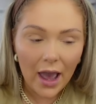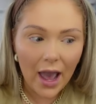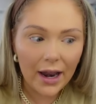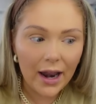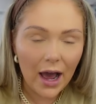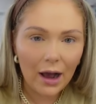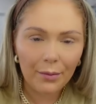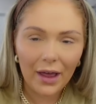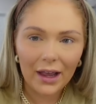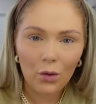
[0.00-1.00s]
And
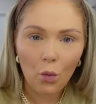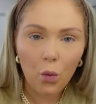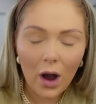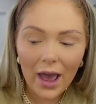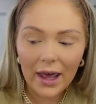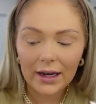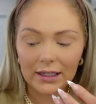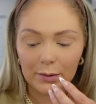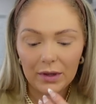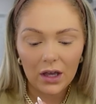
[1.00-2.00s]
I'm like, what? And
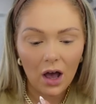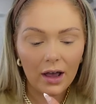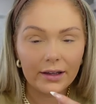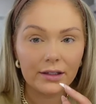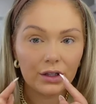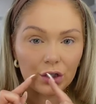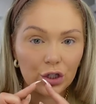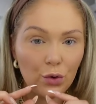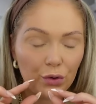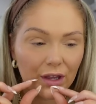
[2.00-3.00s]
it's because the
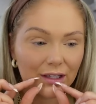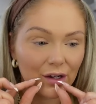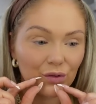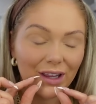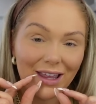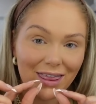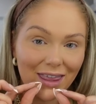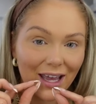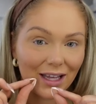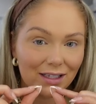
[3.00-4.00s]
tooth is like really
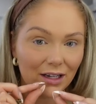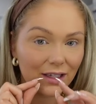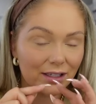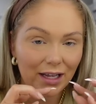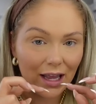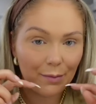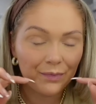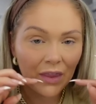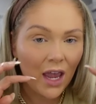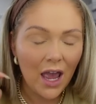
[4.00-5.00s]
thick. It's not the
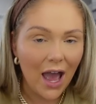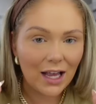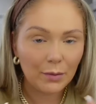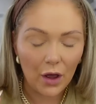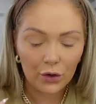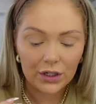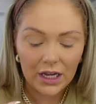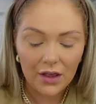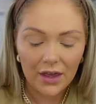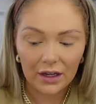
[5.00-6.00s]
same as my other
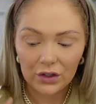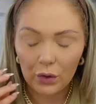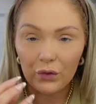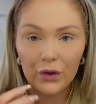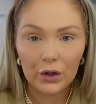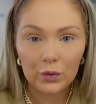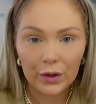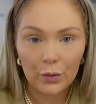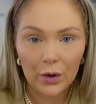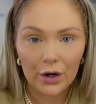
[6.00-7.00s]
teeth. And so it feels
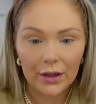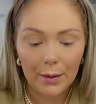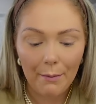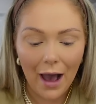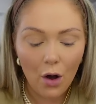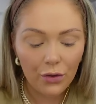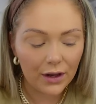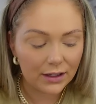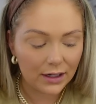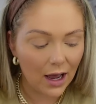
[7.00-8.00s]
really weird in the mouth, and
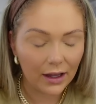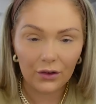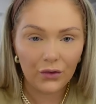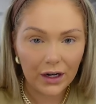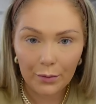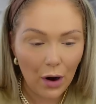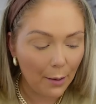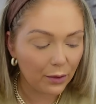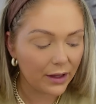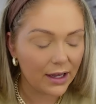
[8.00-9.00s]
it's not like fitted
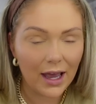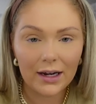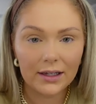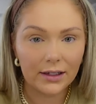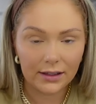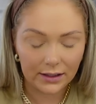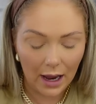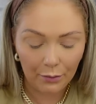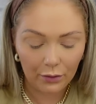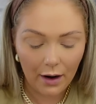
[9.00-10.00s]
properly again because it's a
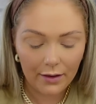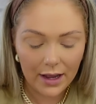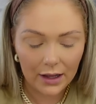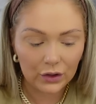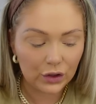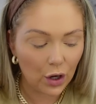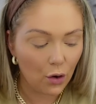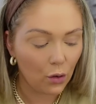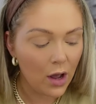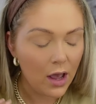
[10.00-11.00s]
temporary. And
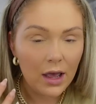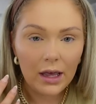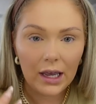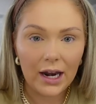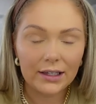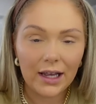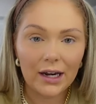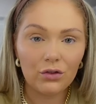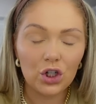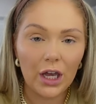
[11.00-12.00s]
so it has kind
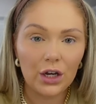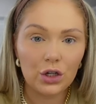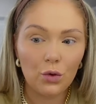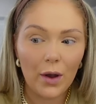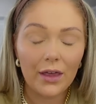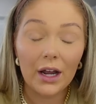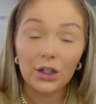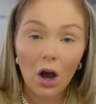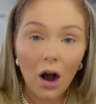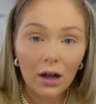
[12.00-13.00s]
of changed the way that I
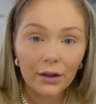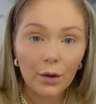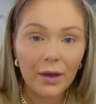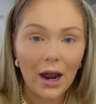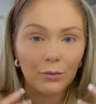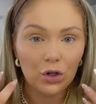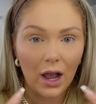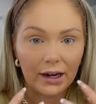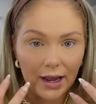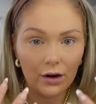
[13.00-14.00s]
talk a little bit. I'm
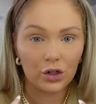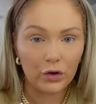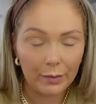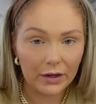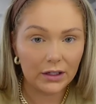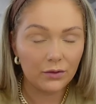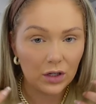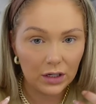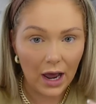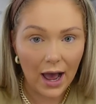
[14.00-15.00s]
trying now to train myself to
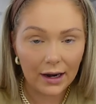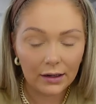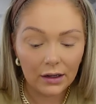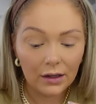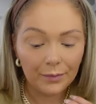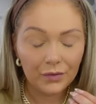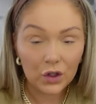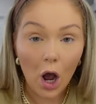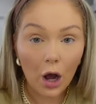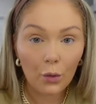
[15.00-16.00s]
not
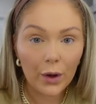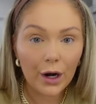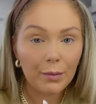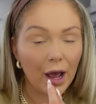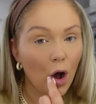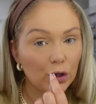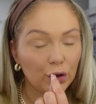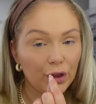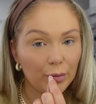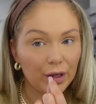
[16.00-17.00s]
talk weird. But I also
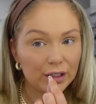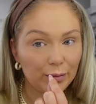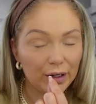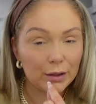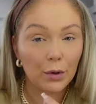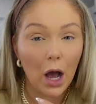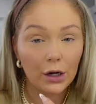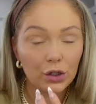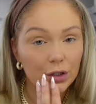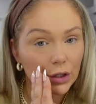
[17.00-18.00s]
think because I'm like
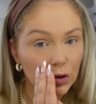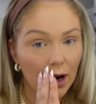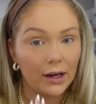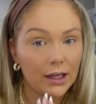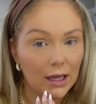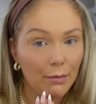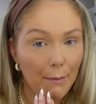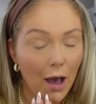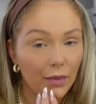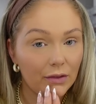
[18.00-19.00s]
subconsciously trying to keep my
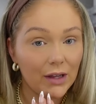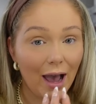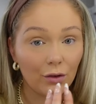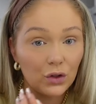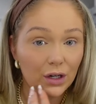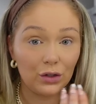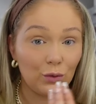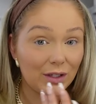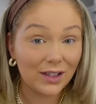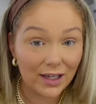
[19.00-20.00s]
mouth down so that you
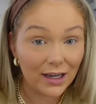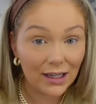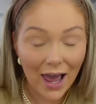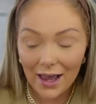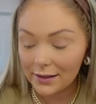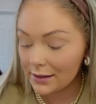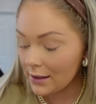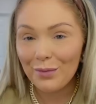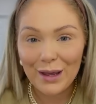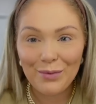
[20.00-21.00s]
see it
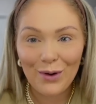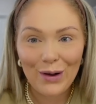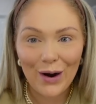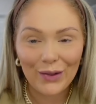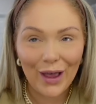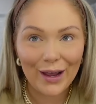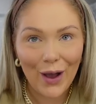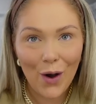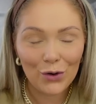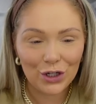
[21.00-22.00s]
less, people are like,
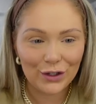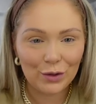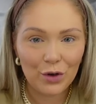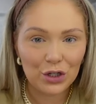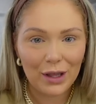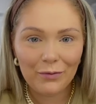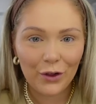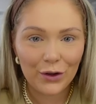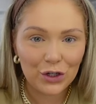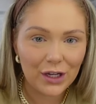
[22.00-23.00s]
oh, she has so much lip
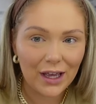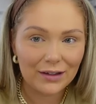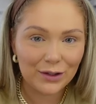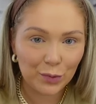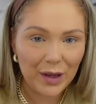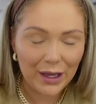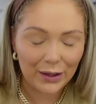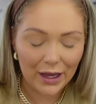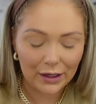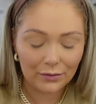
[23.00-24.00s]
filler that she can't speak.
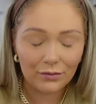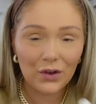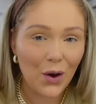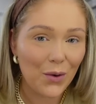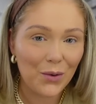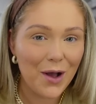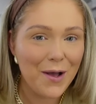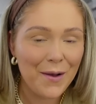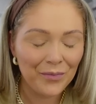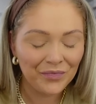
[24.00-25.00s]
Like, no,
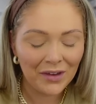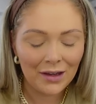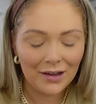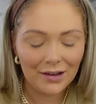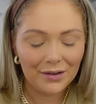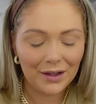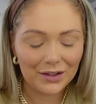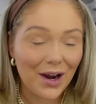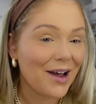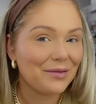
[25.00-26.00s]

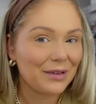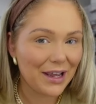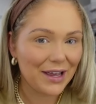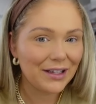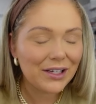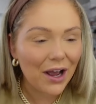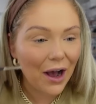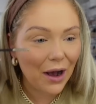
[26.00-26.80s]
that's not it.